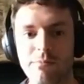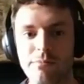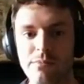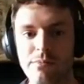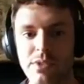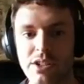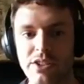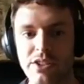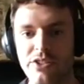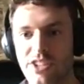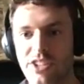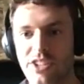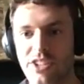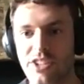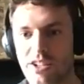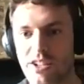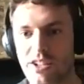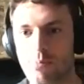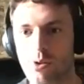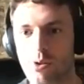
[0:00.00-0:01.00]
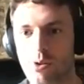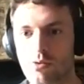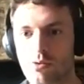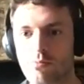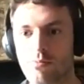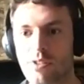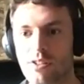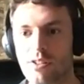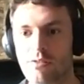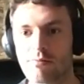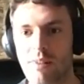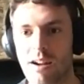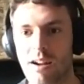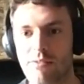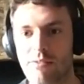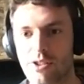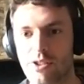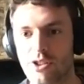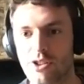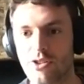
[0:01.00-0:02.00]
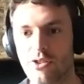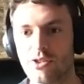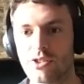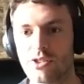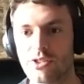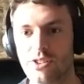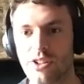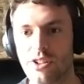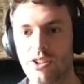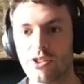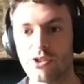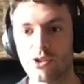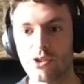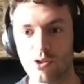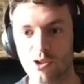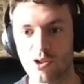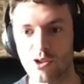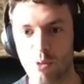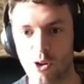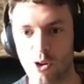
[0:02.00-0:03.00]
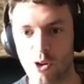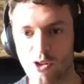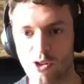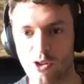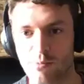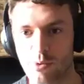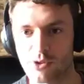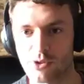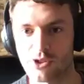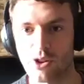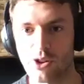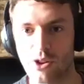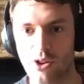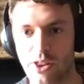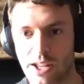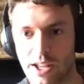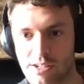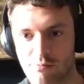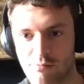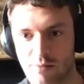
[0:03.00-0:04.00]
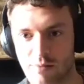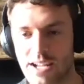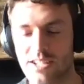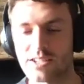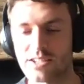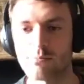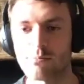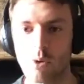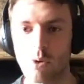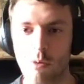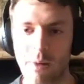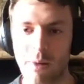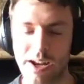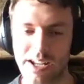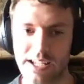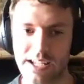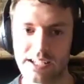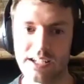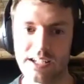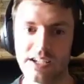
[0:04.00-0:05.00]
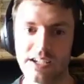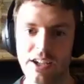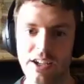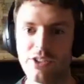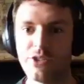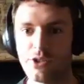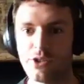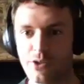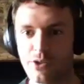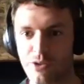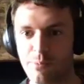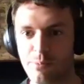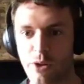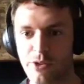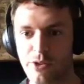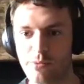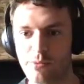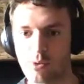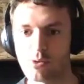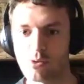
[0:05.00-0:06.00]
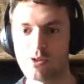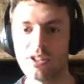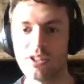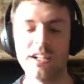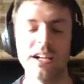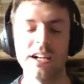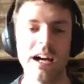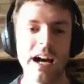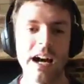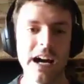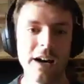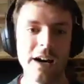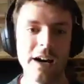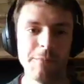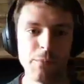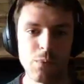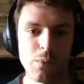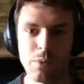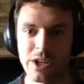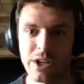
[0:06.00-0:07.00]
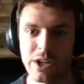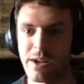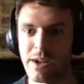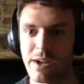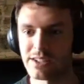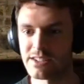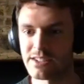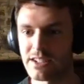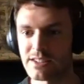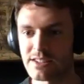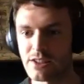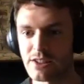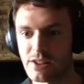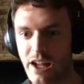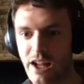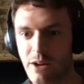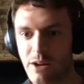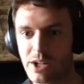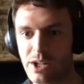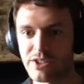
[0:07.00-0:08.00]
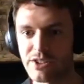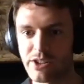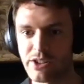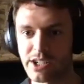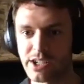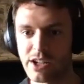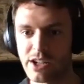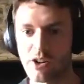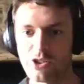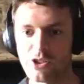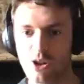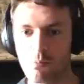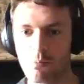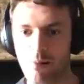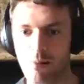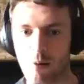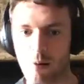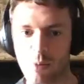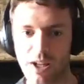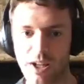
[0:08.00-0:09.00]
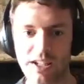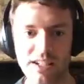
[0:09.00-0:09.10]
considerable revenues as soon as possible, so that they can raise more money as soon as possible, which makes us look like we're doing our job properly.